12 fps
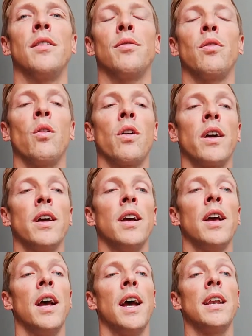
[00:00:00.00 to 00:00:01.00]
for.
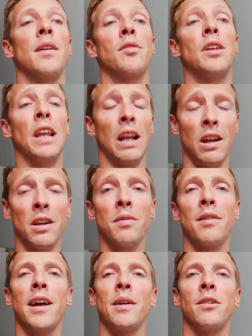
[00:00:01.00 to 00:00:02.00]
And I've seen a lot
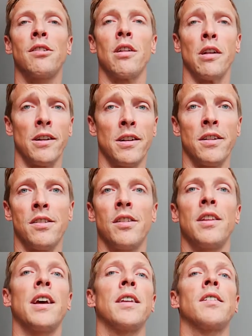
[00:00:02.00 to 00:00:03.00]
of language learners
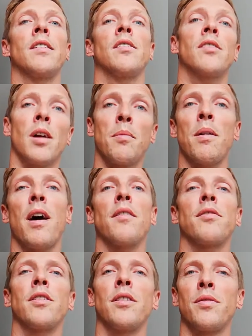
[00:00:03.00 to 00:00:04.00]
that stop
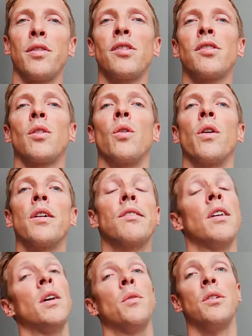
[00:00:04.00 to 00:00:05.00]
after the first
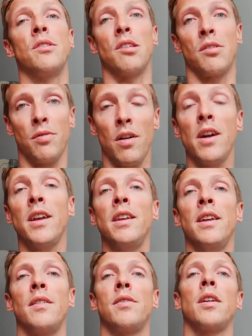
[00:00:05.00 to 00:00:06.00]
course, which is
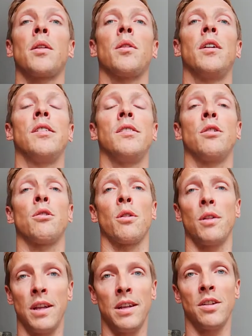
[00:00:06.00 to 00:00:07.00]
fine if that is your
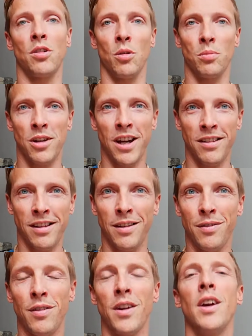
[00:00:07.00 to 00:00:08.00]
initial
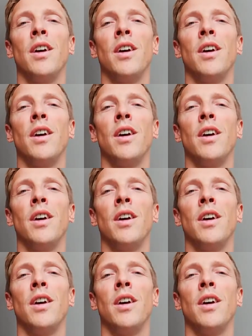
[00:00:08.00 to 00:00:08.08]
objective,